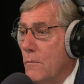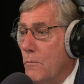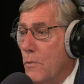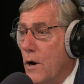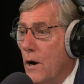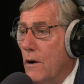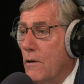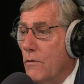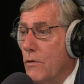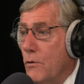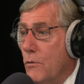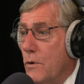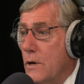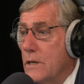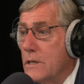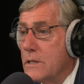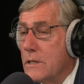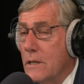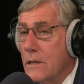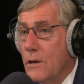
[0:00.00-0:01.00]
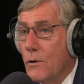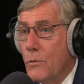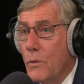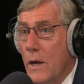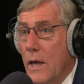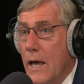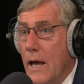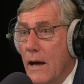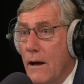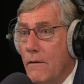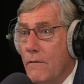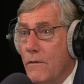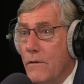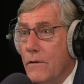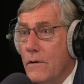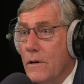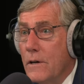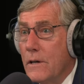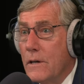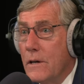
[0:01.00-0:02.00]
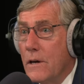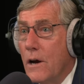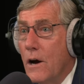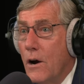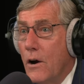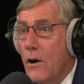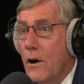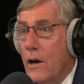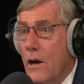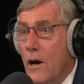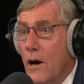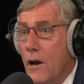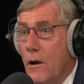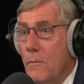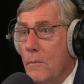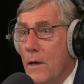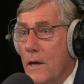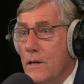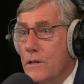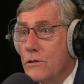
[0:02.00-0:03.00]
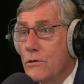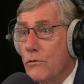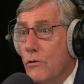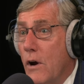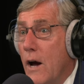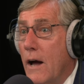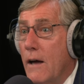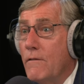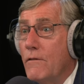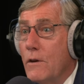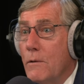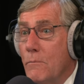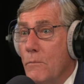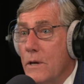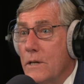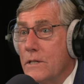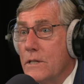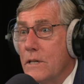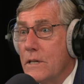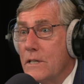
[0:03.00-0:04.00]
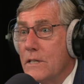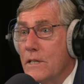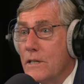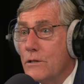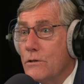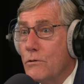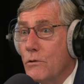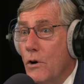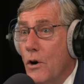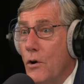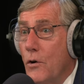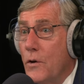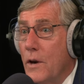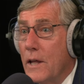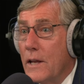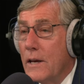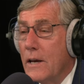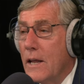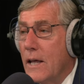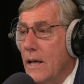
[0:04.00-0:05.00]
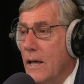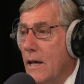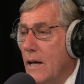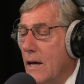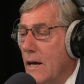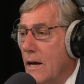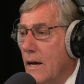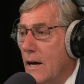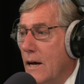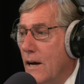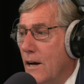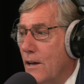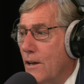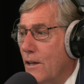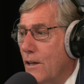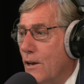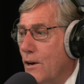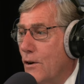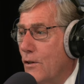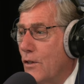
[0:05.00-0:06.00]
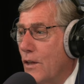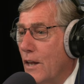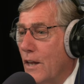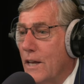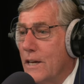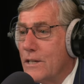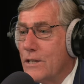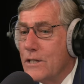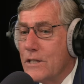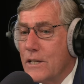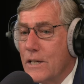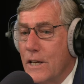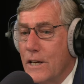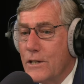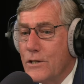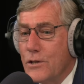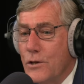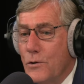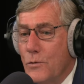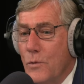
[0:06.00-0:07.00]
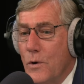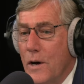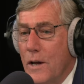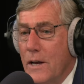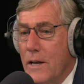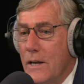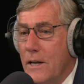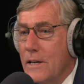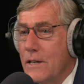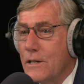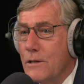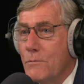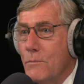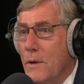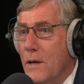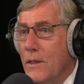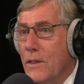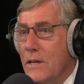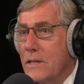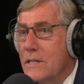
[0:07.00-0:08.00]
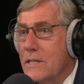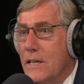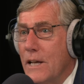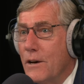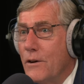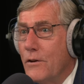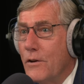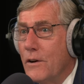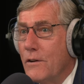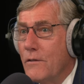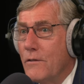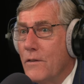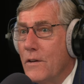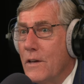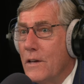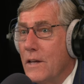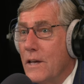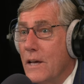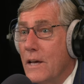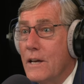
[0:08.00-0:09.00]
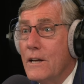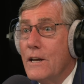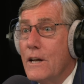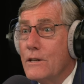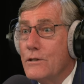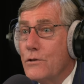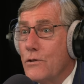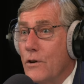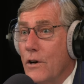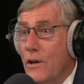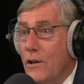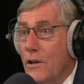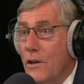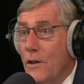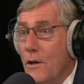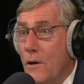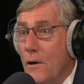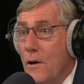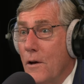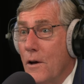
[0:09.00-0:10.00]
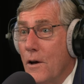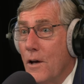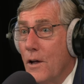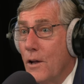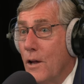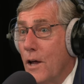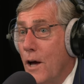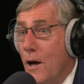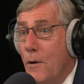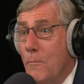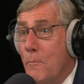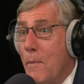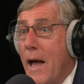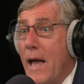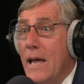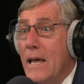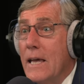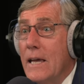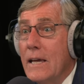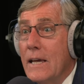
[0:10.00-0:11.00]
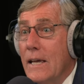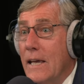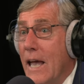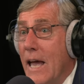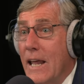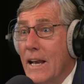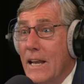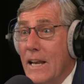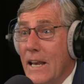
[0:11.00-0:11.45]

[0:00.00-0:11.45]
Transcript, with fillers: part of the reason that we have our economy has thrived and business has grown. And, uh, you know, the legislature wanted it to be the center of industrial Uh, banking, and